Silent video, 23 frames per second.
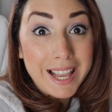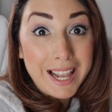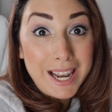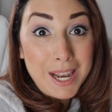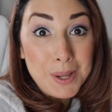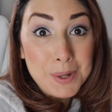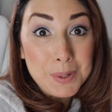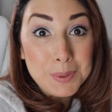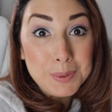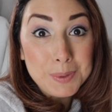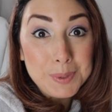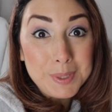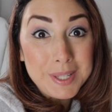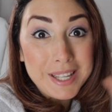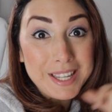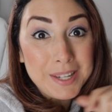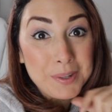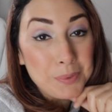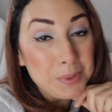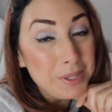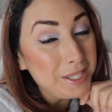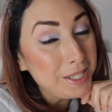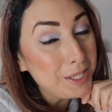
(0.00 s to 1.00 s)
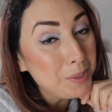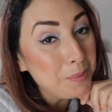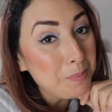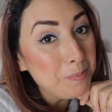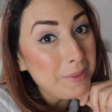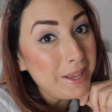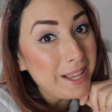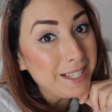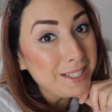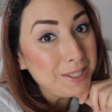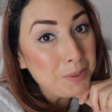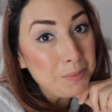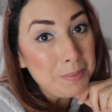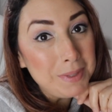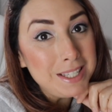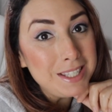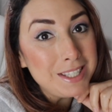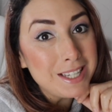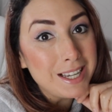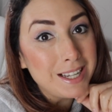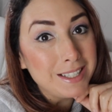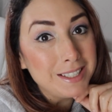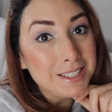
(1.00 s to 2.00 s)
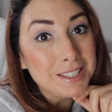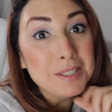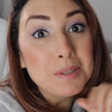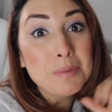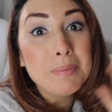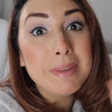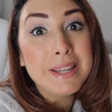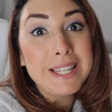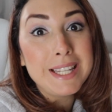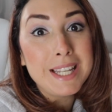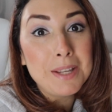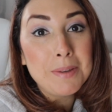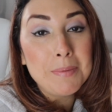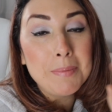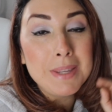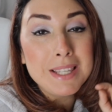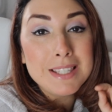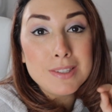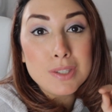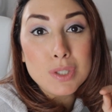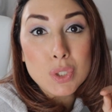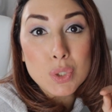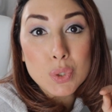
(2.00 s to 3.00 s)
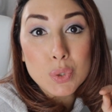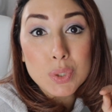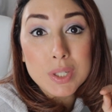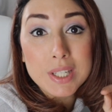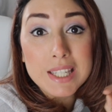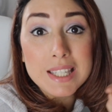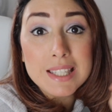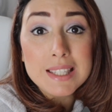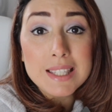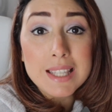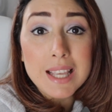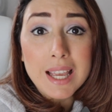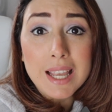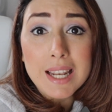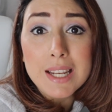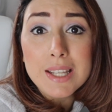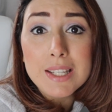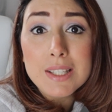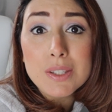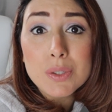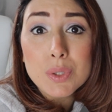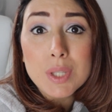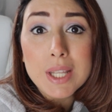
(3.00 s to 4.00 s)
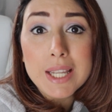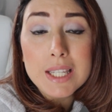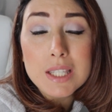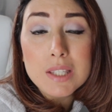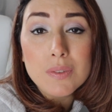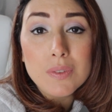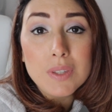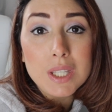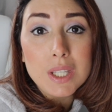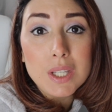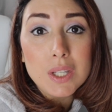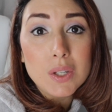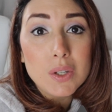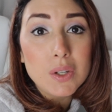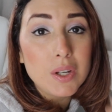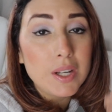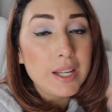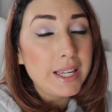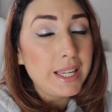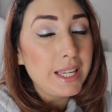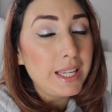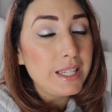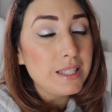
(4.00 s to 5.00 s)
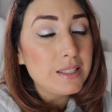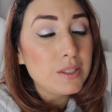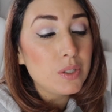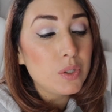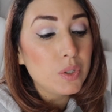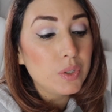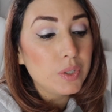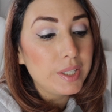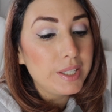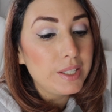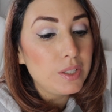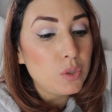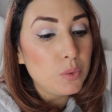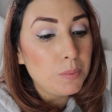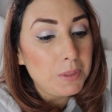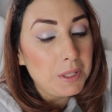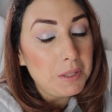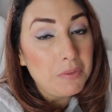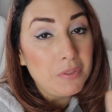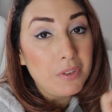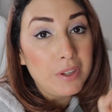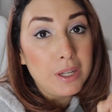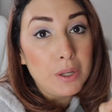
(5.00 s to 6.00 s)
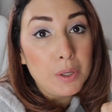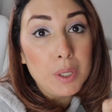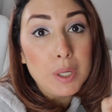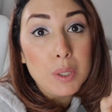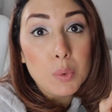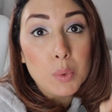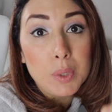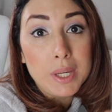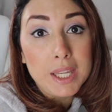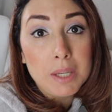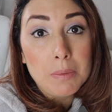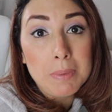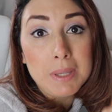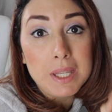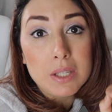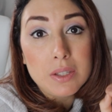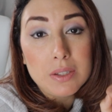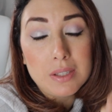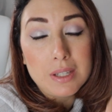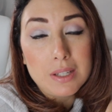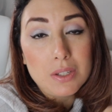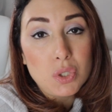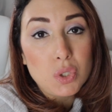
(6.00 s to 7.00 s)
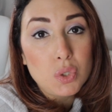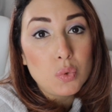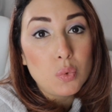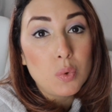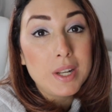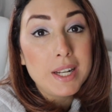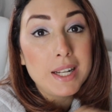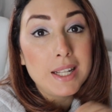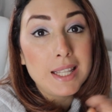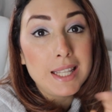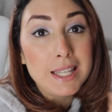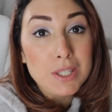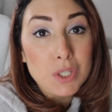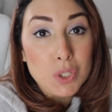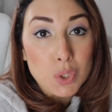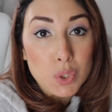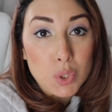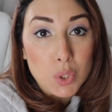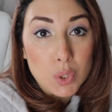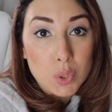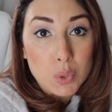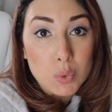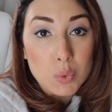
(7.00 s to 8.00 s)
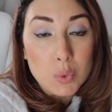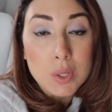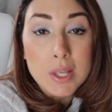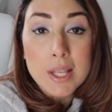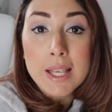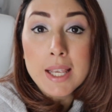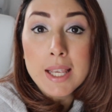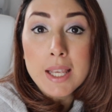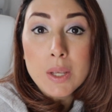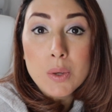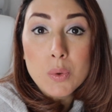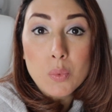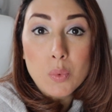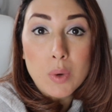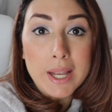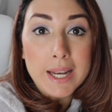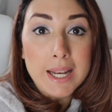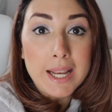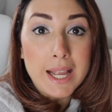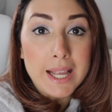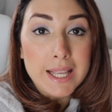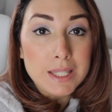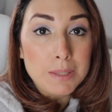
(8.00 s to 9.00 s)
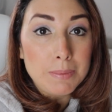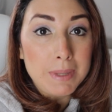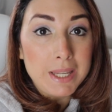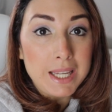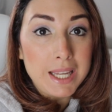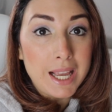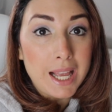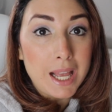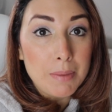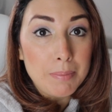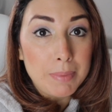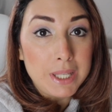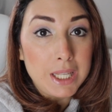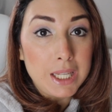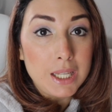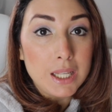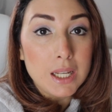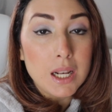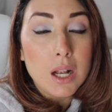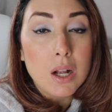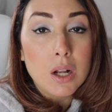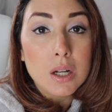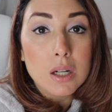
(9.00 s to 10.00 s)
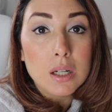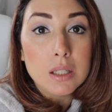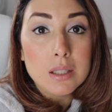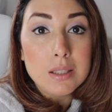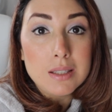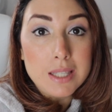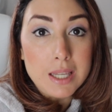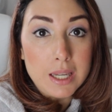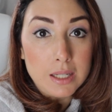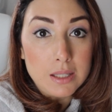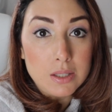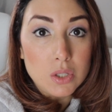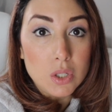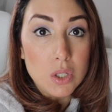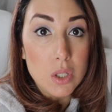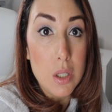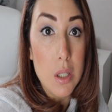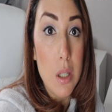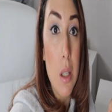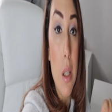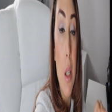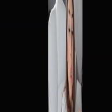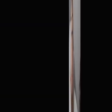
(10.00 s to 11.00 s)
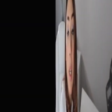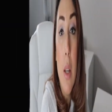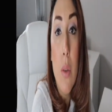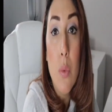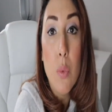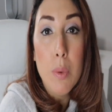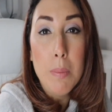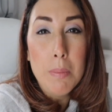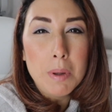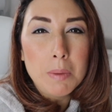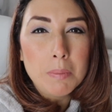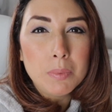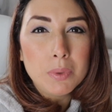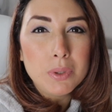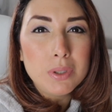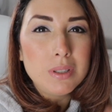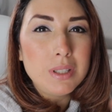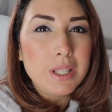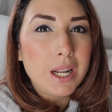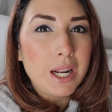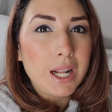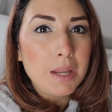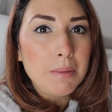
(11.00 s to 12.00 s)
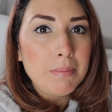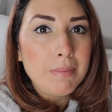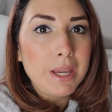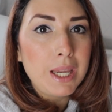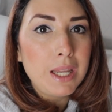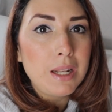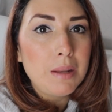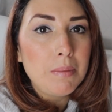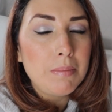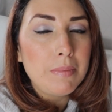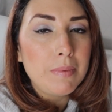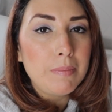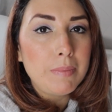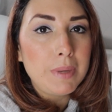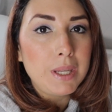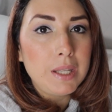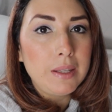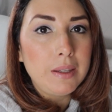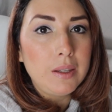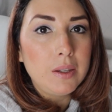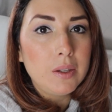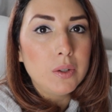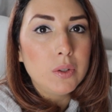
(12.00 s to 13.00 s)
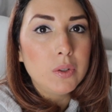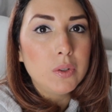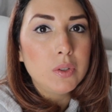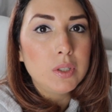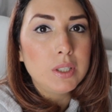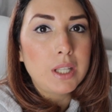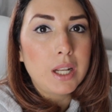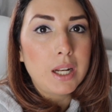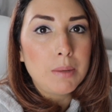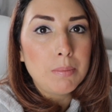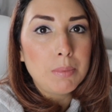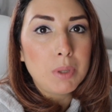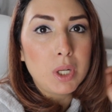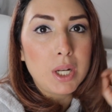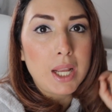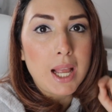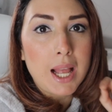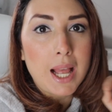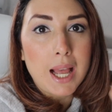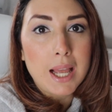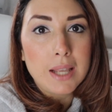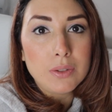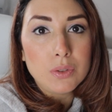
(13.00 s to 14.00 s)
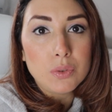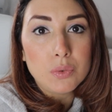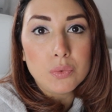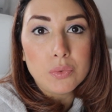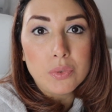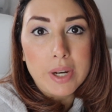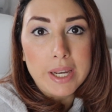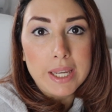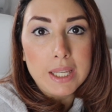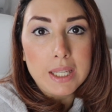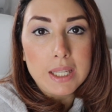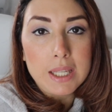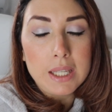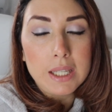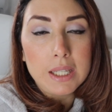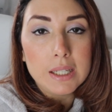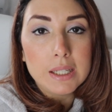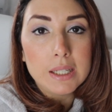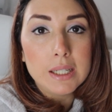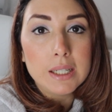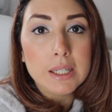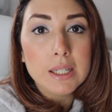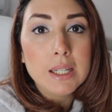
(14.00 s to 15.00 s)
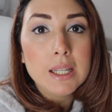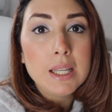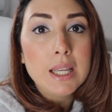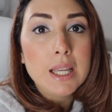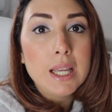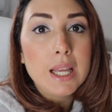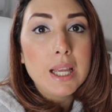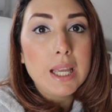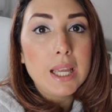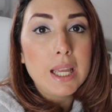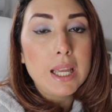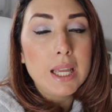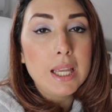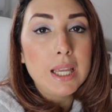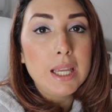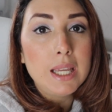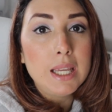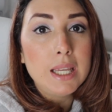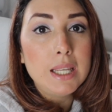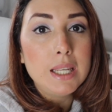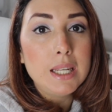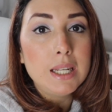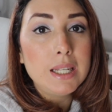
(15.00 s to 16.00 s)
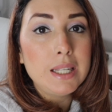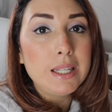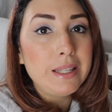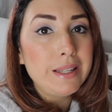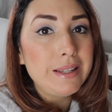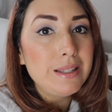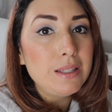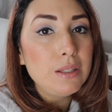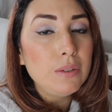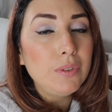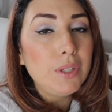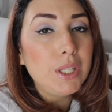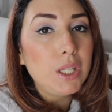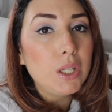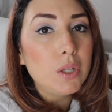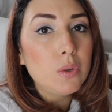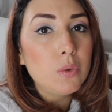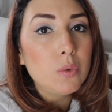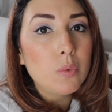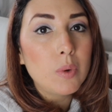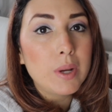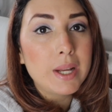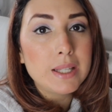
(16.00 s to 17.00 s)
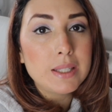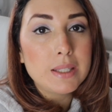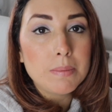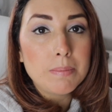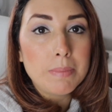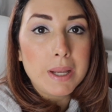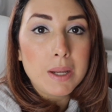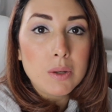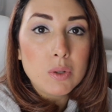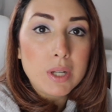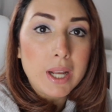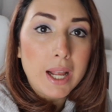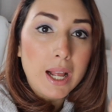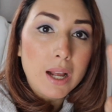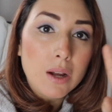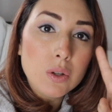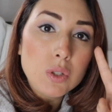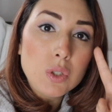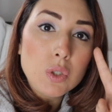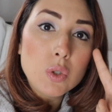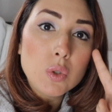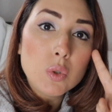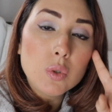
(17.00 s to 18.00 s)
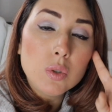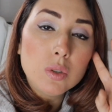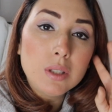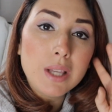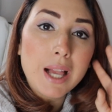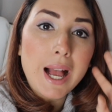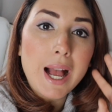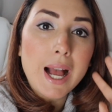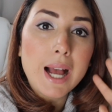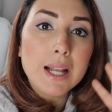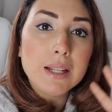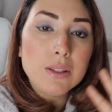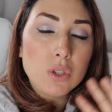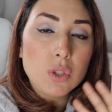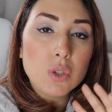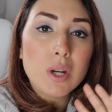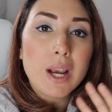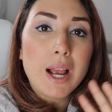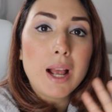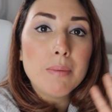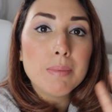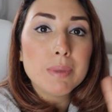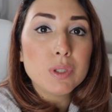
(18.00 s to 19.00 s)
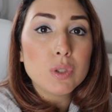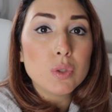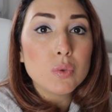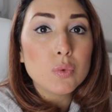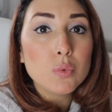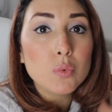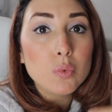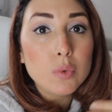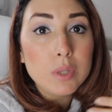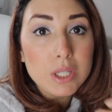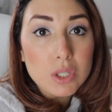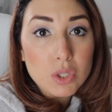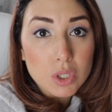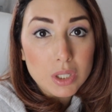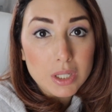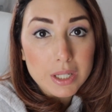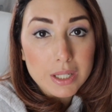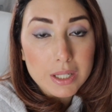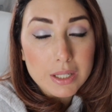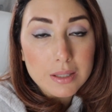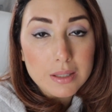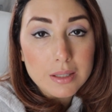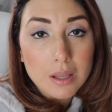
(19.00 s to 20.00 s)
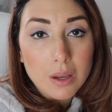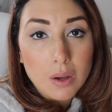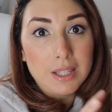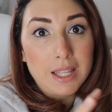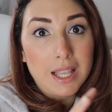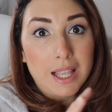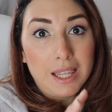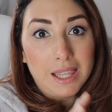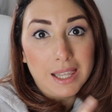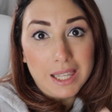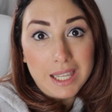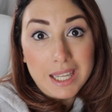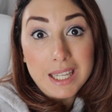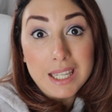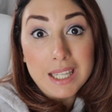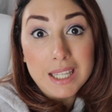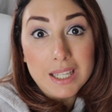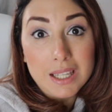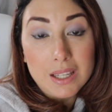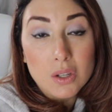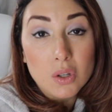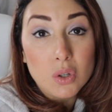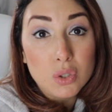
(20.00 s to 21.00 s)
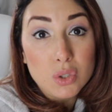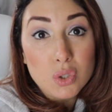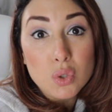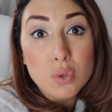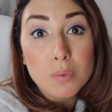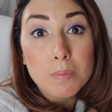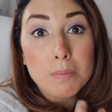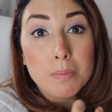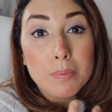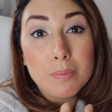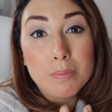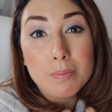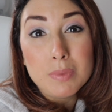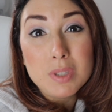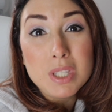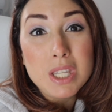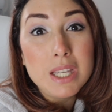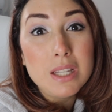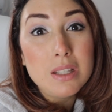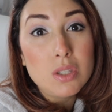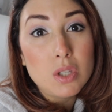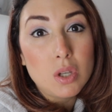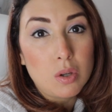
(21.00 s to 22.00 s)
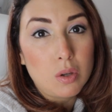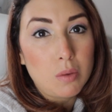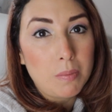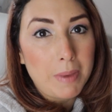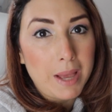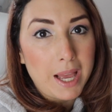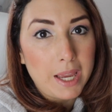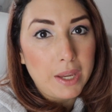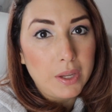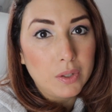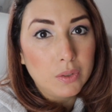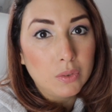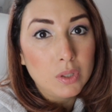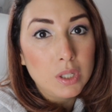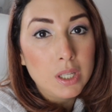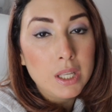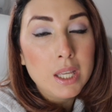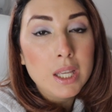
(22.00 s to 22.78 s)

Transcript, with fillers: Hello and welcome back to my channel. My name is Joyce and in today's video is going to be very quick because I just want to let you know what has been happening on TikTok. Remember that I made a video that I'm gonna add right here and this video was about how you could add your Amazon wish list the link on your TikTok bio.